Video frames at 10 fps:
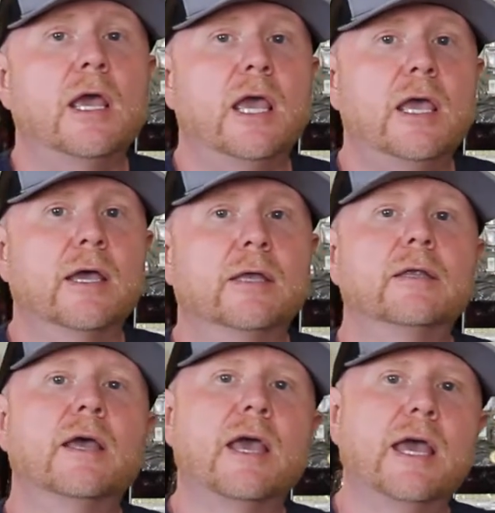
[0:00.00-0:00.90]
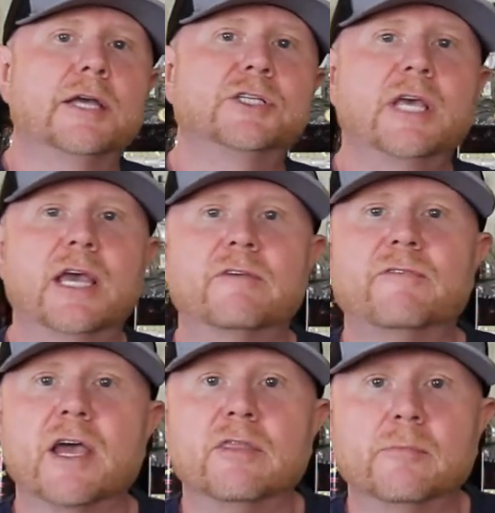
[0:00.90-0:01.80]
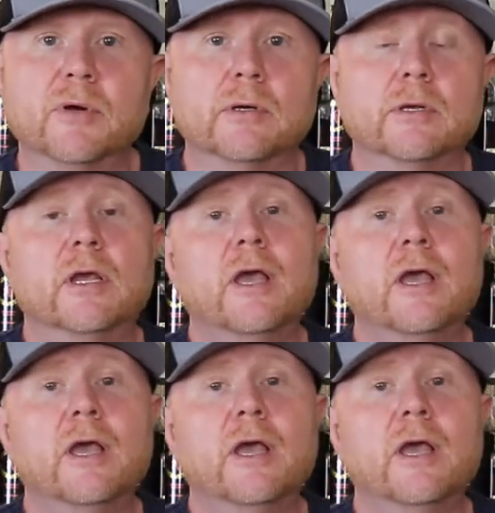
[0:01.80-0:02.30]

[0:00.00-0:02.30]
and hashtag Find the Bird.